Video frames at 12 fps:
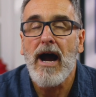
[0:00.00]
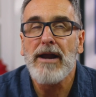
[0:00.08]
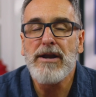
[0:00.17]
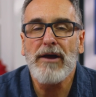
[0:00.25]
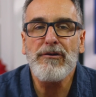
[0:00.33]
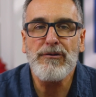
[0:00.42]

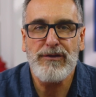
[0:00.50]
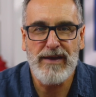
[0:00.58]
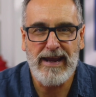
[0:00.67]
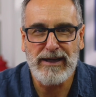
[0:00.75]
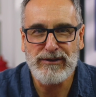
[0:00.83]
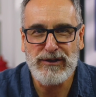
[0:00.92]
Another
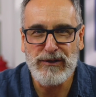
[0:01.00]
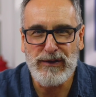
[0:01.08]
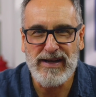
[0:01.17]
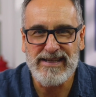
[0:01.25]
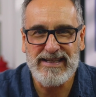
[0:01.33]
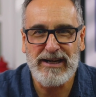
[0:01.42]
thing to
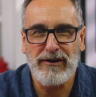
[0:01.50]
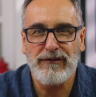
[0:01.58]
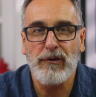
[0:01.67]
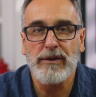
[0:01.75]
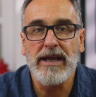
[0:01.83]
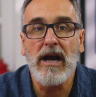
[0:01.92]
consider
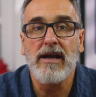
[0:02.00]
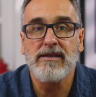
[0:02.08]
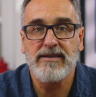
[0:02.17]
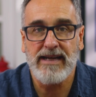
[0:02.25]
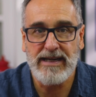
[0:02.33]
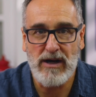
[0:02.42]
for the
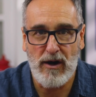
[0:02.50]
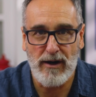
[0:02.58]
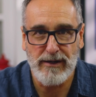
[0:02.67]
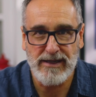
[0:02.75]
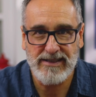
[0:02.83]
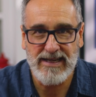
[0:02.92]
unseen
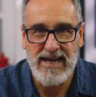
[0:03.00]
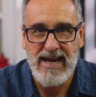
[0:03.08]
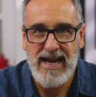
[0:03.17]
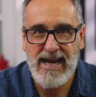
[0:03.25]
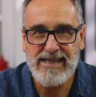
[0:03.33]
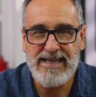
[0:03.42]
artist
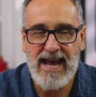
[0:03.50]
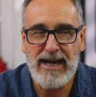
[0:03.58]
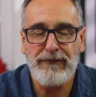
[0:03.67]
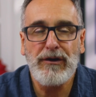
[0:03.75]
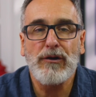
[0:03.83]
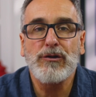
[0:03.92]
is that
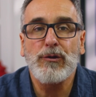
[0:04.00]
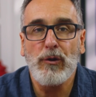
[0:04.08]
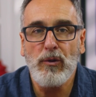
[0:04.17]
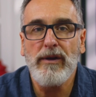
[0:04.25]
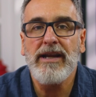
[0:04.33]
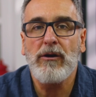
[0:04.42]
if you're
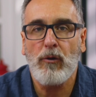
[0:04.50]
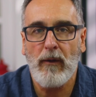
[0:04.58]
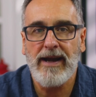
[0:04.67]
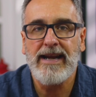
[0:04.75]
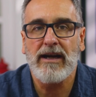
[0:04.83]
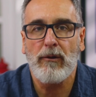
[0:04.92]
truly
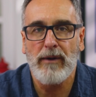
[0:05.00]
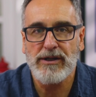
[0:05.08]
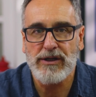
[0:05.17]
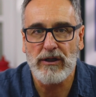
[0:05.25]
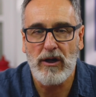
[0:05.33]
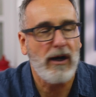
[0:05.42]
creating
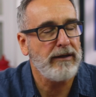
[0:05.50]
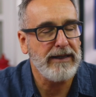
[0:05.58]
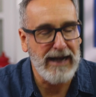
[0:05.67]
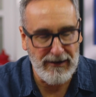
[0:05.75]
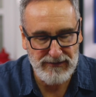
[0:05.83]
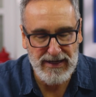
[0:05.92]
original art,
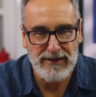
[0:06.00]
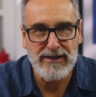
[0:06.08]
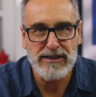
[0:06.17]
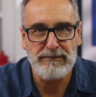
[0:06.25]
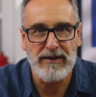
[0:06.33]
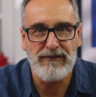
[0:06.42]
and I've said
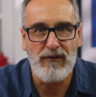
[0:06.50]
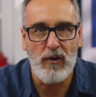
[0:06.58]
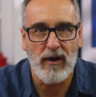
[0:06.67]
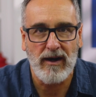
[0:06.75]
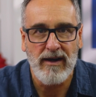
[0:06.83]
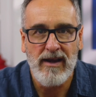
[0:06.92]
this
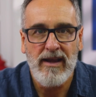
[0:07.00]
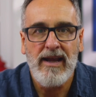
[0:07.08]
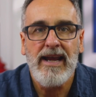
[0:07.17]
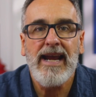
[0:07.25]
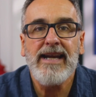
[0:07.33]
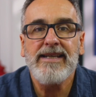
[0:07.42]
before,
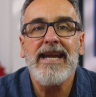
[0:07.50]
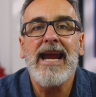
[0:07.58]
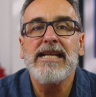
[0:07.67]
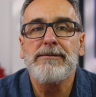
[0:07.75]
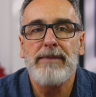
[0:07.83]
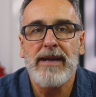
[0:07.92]
it
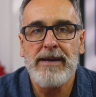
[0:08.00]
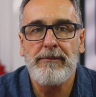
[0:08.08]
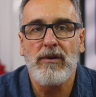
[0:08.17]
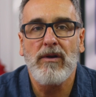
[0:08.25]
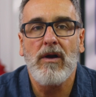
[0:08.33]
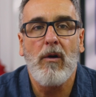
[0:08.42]
takes
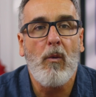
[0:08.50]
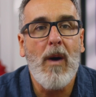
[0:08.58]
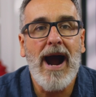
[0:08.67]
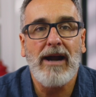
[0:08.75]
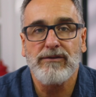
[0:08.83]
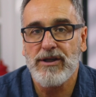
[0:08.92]
people a
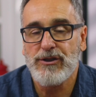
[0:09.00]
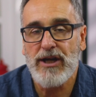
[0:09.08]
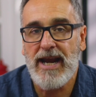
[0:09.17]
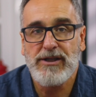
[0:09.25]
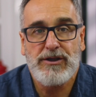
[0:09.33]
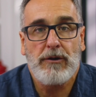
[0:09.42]
while to
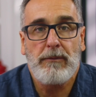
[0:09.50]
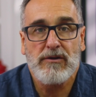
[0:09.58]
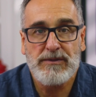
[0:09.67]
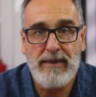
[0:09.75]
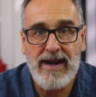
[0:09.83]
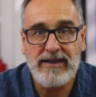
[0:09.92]
change their
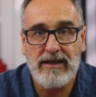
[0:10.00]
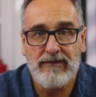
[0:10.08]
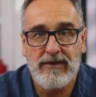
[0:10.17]
perspective.